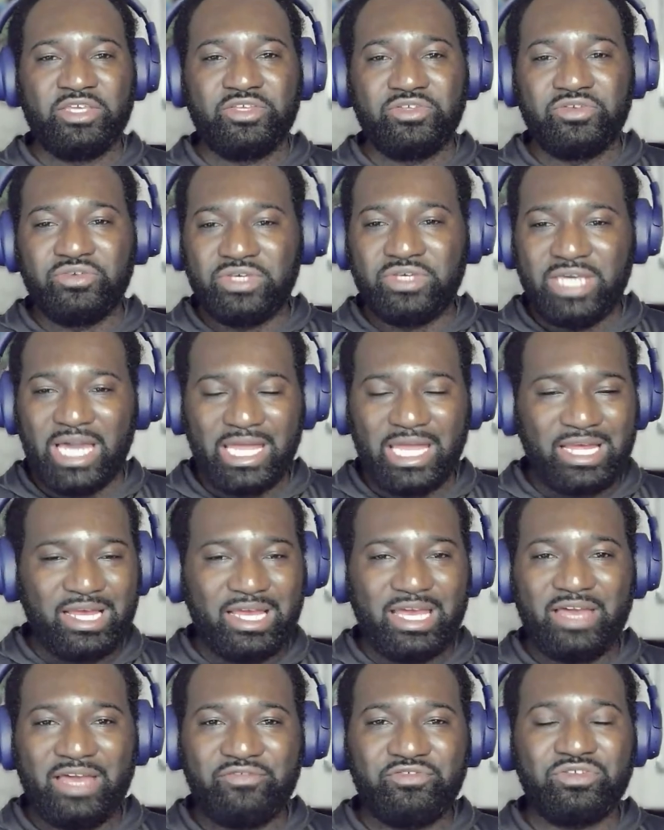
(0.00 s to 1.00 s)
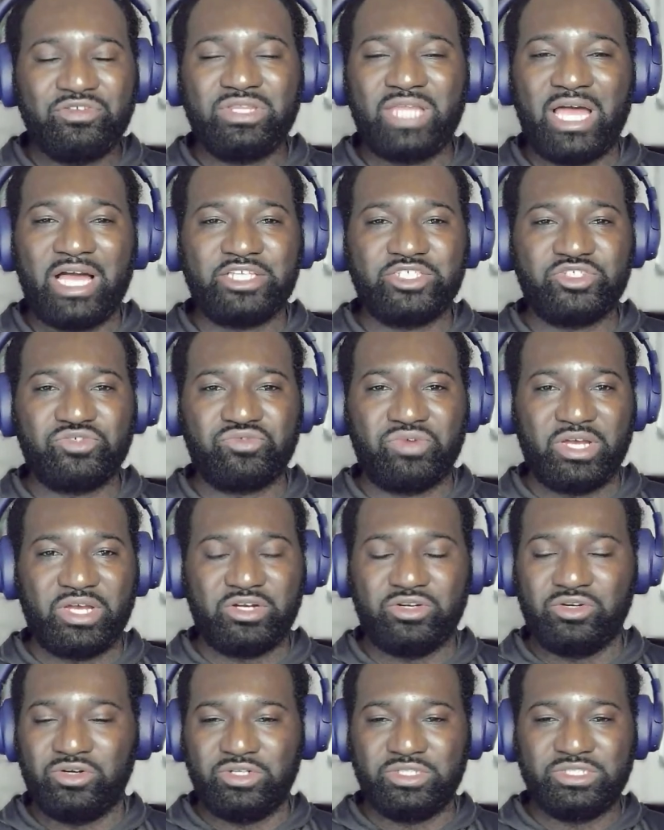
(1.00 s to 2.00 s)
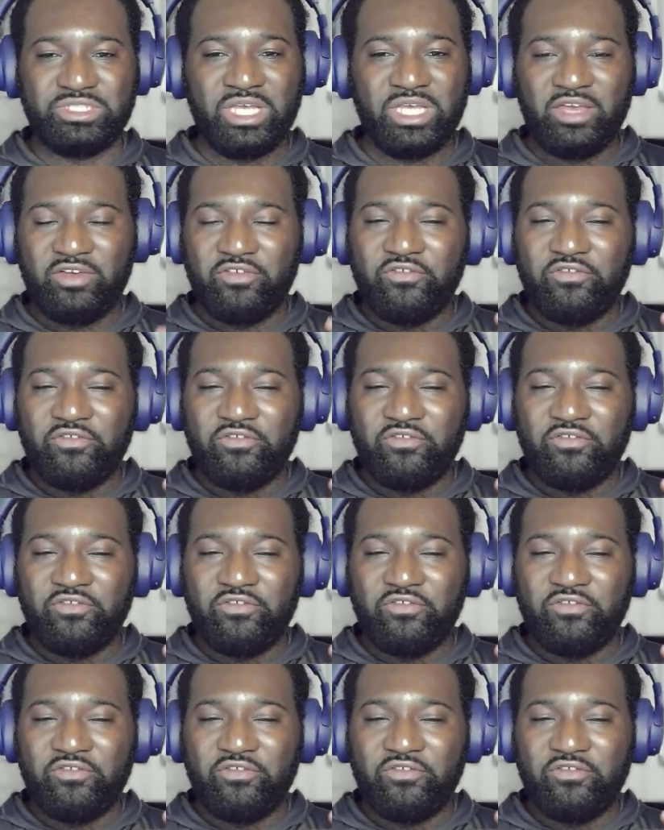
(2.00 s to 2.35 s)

You gotta have your tax records